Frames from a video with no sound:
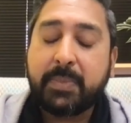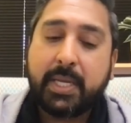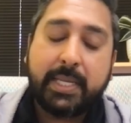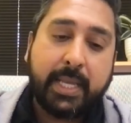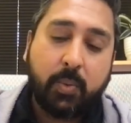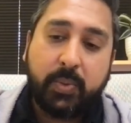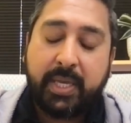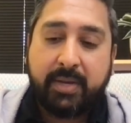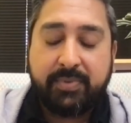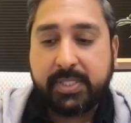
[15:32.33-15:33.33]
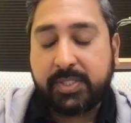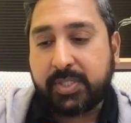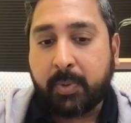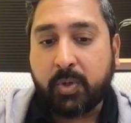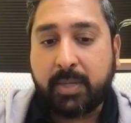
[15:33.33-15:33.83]
And now we have this
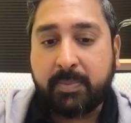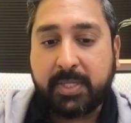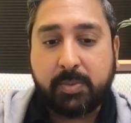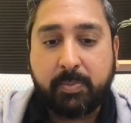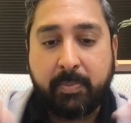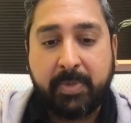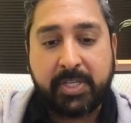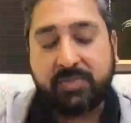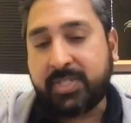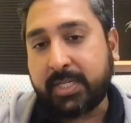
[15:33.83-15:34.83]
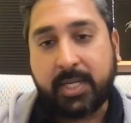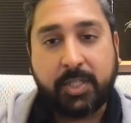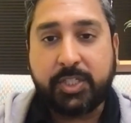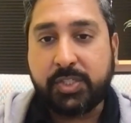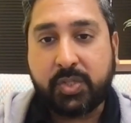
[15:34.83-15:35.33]
program that's a mix of
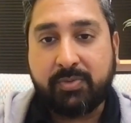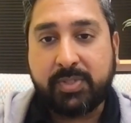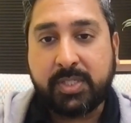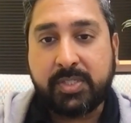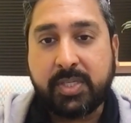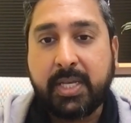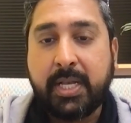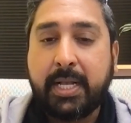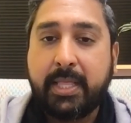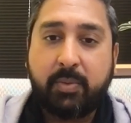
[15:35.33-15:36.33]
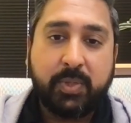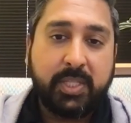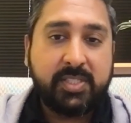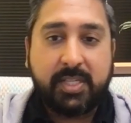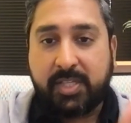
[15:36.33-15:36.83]
technology and services that really
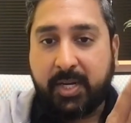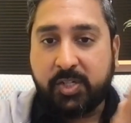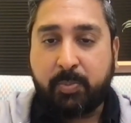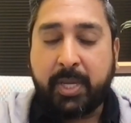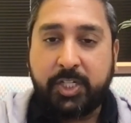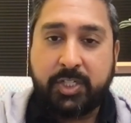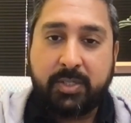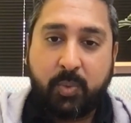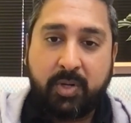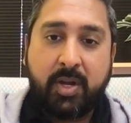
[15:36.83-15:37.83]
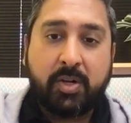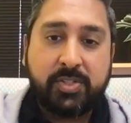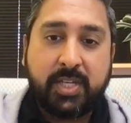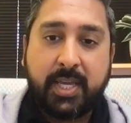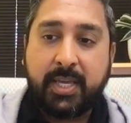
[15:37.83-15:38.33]
says, here's a patient where they are
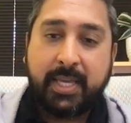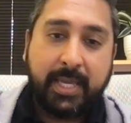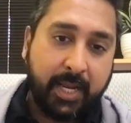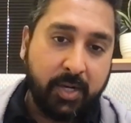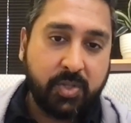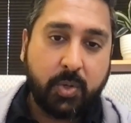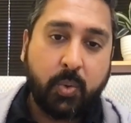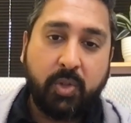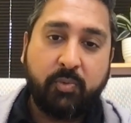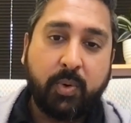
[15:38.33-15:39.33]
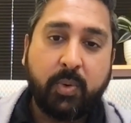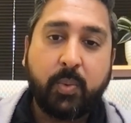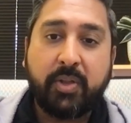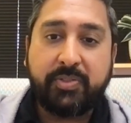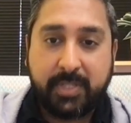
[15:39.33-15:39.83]
today, here's the goal where we
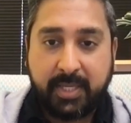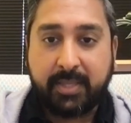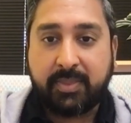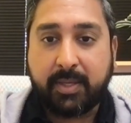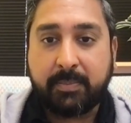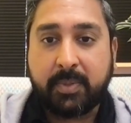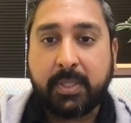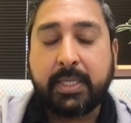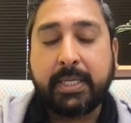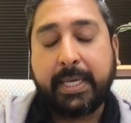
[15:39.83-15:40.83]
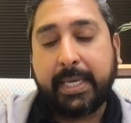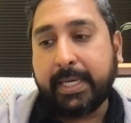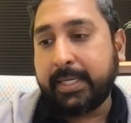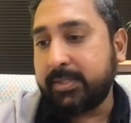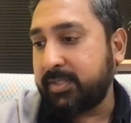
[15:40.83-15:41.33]
want to get them,
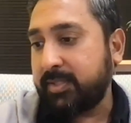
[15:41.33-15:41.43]
and